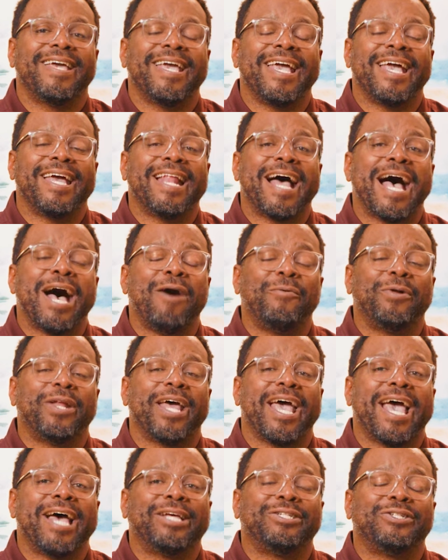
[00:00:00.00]
And I want
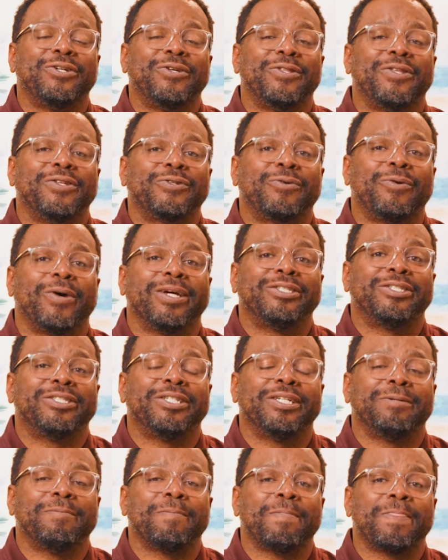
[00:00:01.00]
to ask you this
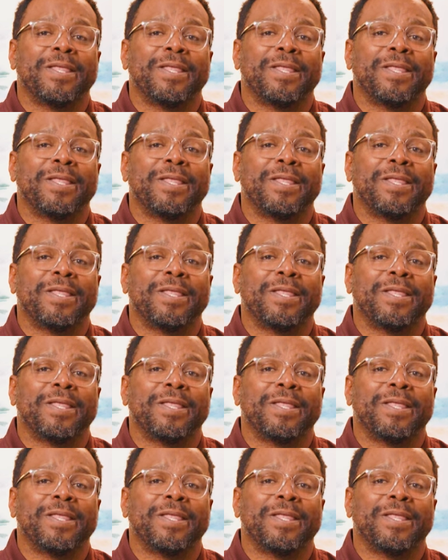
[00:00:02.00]
question.